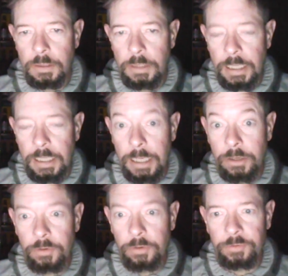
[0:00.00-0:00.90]
And I
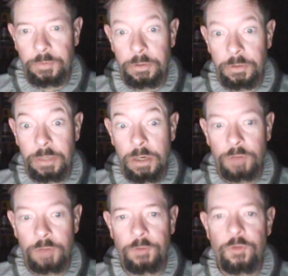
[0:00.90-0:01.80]
noticed it went
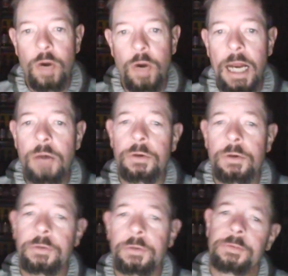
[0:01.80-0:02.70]
on for four
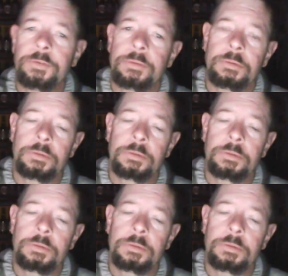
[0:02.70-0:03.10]
hours.